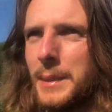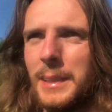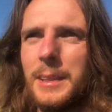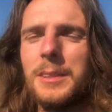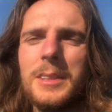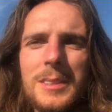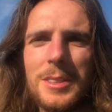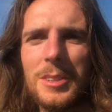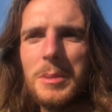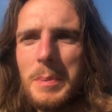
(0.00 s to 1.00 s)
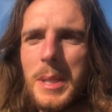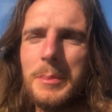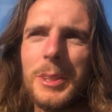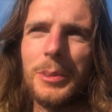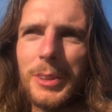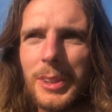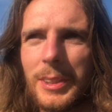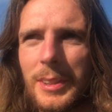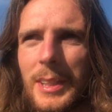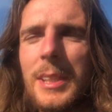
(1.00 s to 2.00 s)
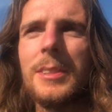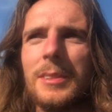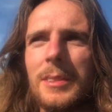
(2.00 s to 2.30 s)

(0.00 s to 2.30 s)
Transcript: It's only a permaculture.